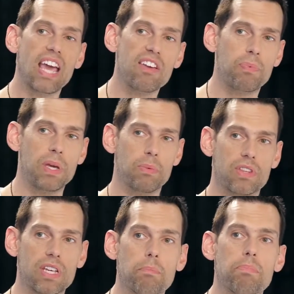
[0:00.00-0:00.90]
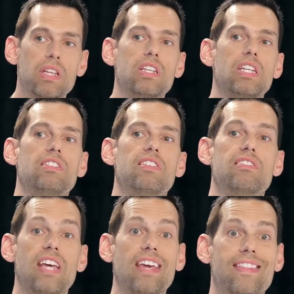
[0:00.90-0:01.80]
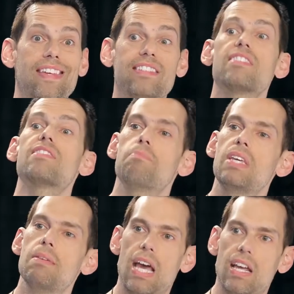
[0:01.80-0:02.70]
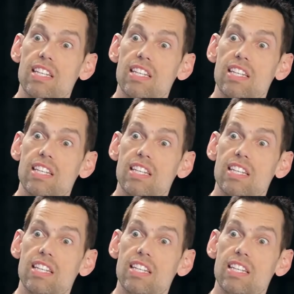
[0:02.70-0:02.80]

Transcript: gave people the ability to say, this is me, man.